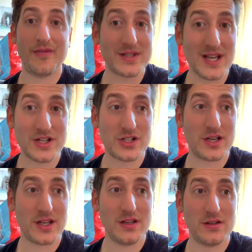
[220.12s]
If
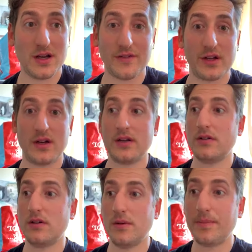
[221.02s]
potentially you're having
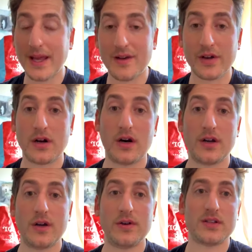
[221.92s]
like a big
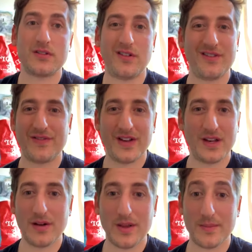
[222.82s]
avocado and it's not
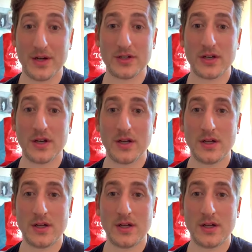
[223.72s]
filling you up that much.